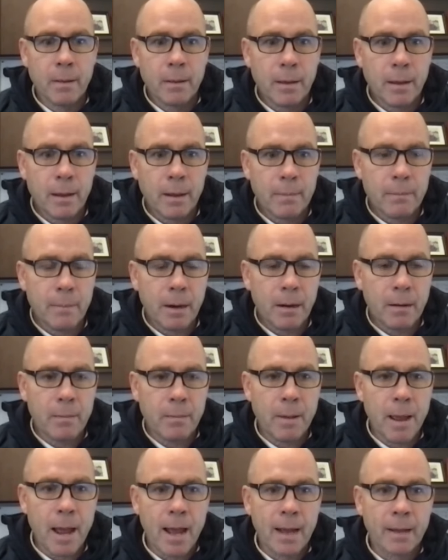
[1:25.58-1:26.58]

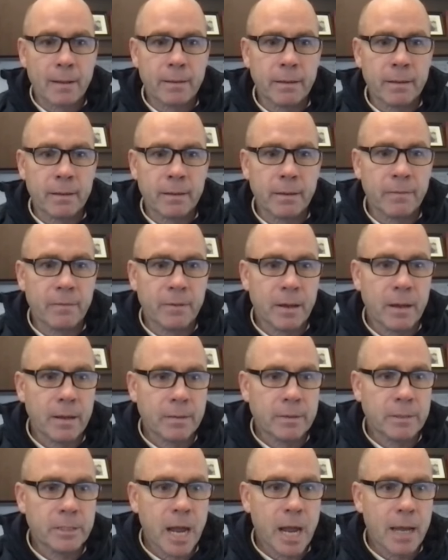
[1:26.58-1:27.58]
Merrimack. They've
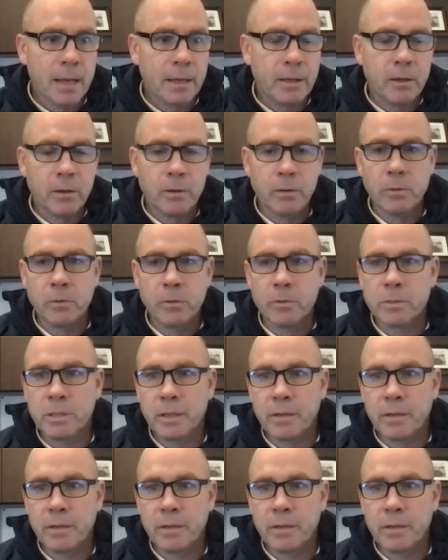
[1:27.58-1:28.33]
got Jack Hughes.